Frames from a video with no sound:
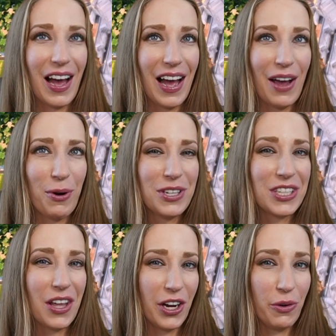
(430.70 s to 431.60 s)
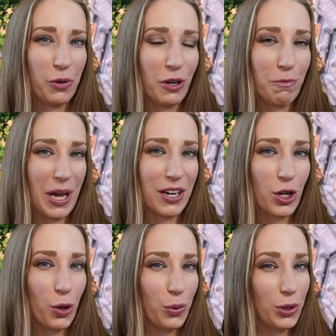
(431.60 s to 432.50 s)
I always thought it would have been
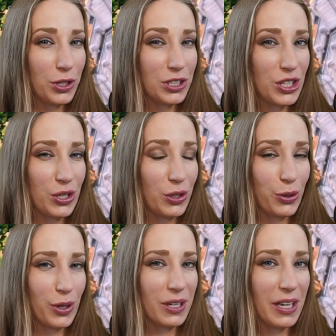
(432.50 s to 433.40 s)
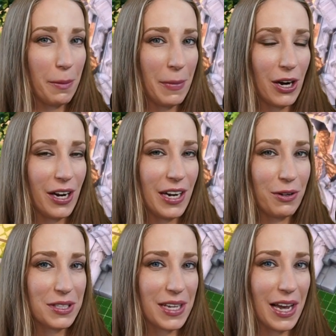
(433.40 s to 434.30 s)
cool to get married
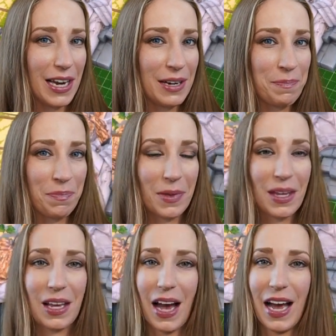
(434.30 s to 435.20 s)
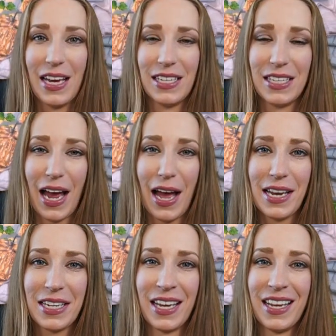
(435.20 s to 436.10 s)
outside. I did not.